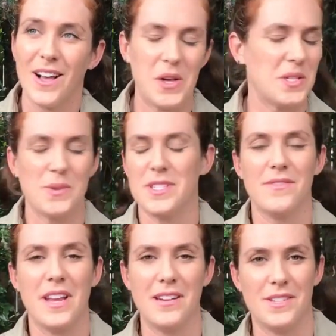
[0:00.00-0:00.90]
all sorts
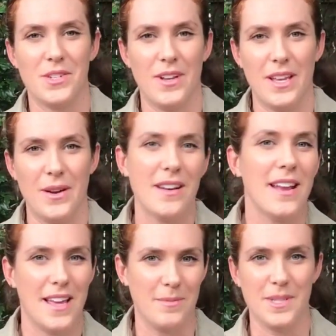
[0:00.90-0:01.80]
of native Australian
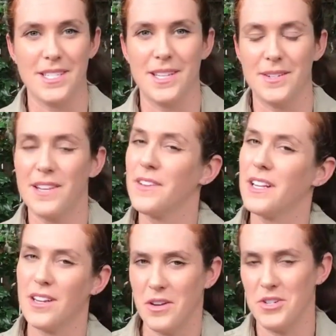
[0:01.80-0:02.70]
animals. So
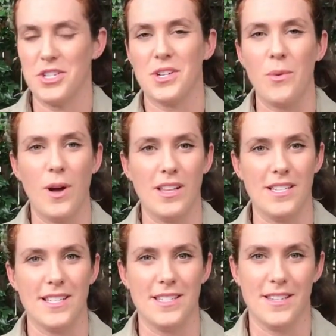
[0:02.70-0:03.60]
definitely not just
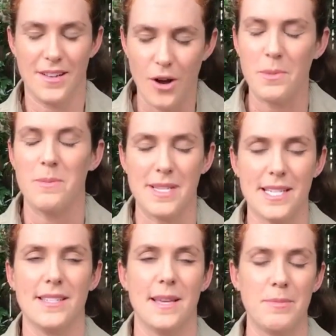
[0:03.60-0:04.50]
koalas. That's a common
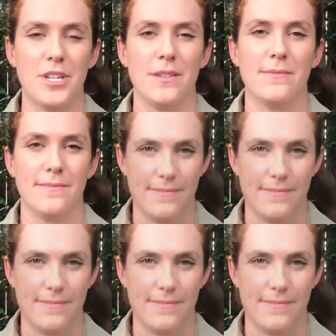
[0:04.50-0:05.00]
misconception.